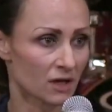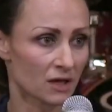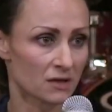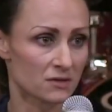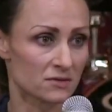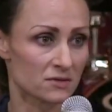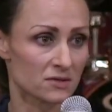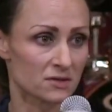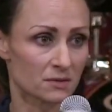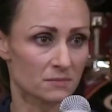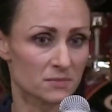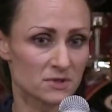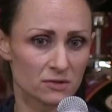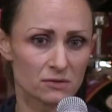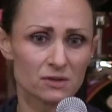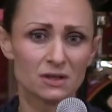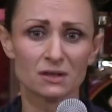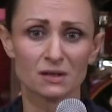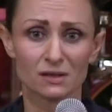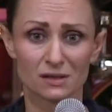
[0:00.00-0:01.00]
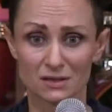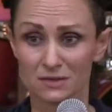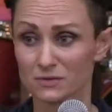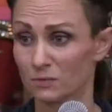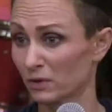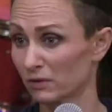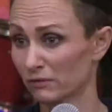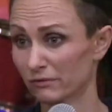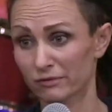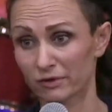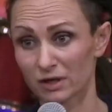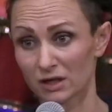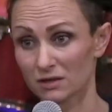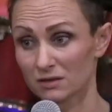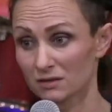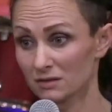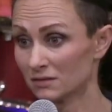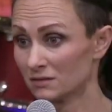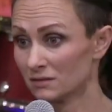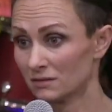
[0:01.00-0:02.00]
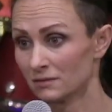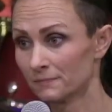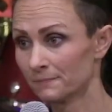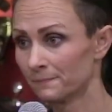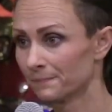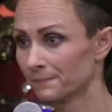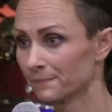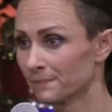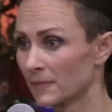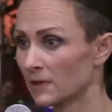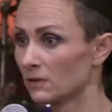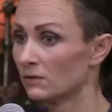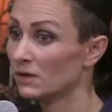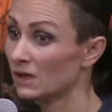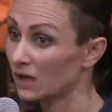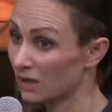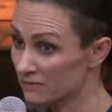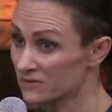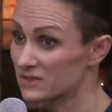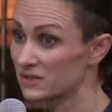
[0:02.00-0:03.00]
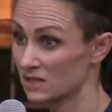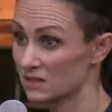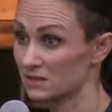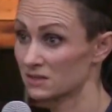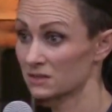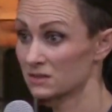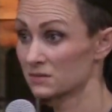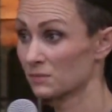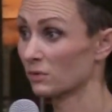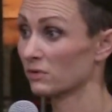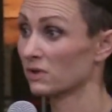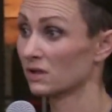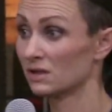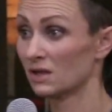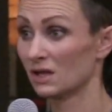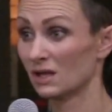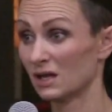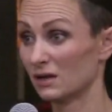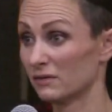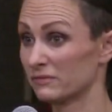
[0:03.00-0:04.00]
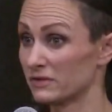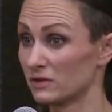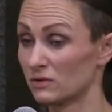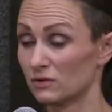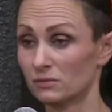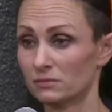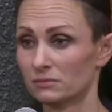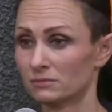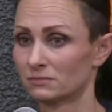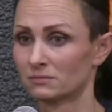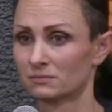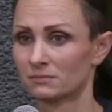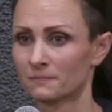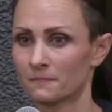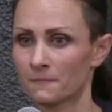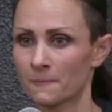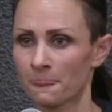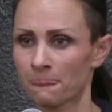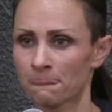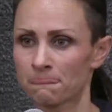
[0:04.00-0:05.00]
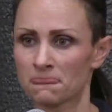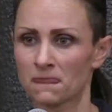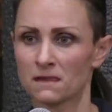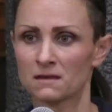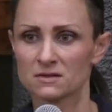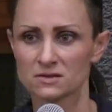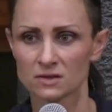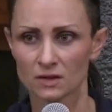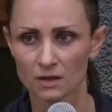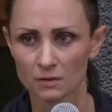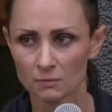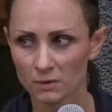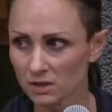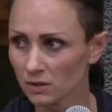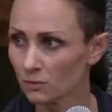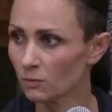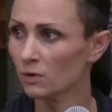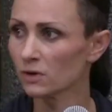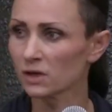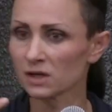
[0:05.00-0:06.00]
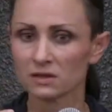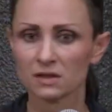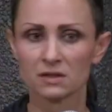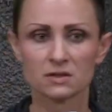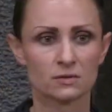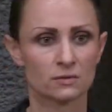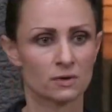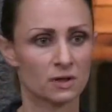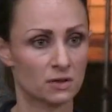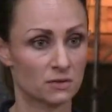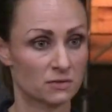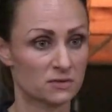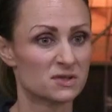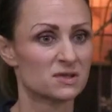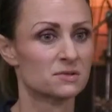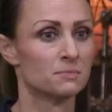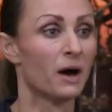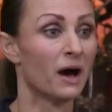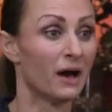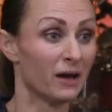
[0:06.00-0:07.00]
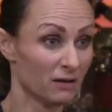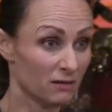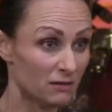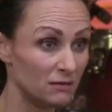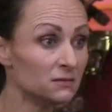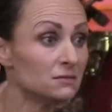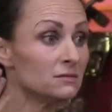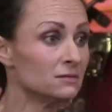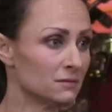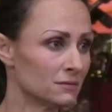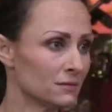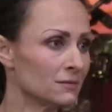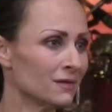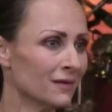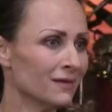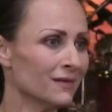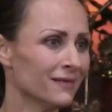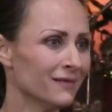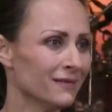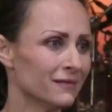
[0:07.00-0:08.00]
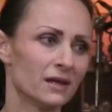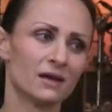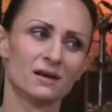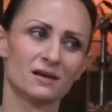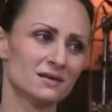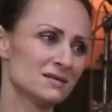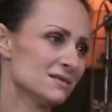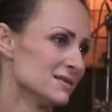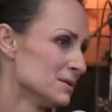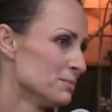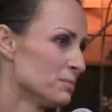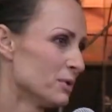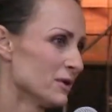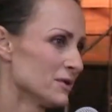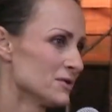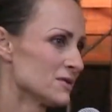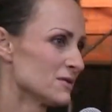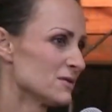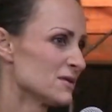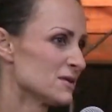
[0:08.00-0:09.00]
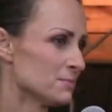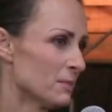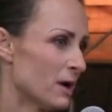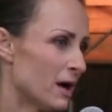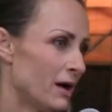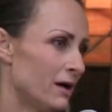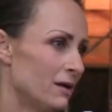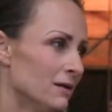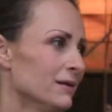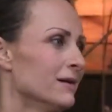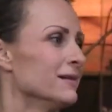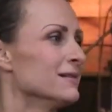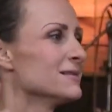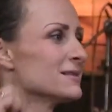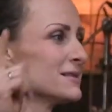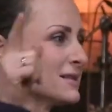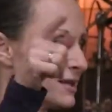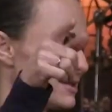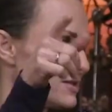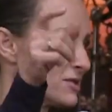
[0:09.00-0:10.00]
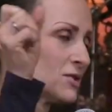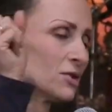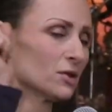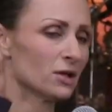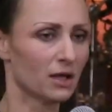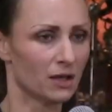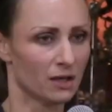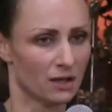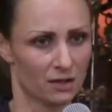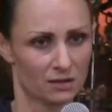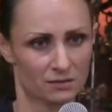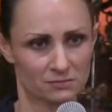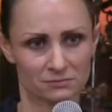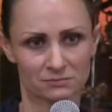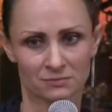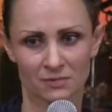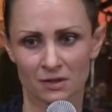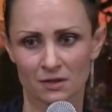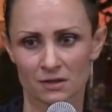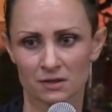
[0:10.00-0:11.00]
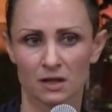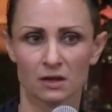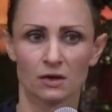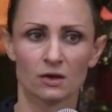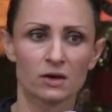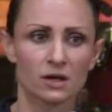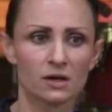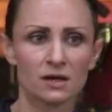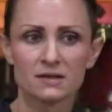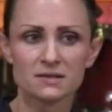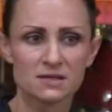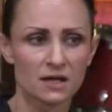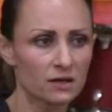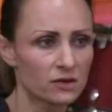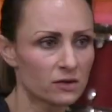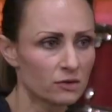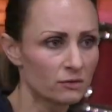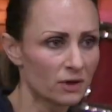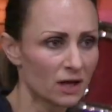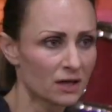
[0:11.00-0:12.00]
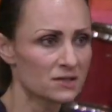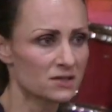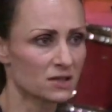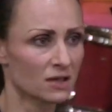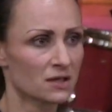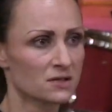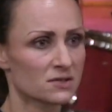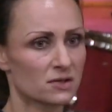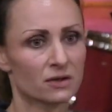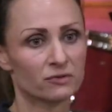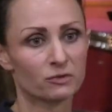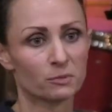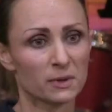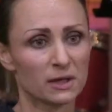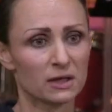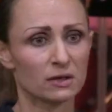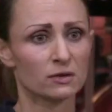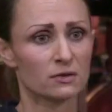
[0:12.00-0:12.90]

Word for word: relationships, you need at least one friend who loves Jesus more than they love you. So that when you walk in the door and you smile, they're going to see past your smile and text you later. They're not going to attack you right here so everybody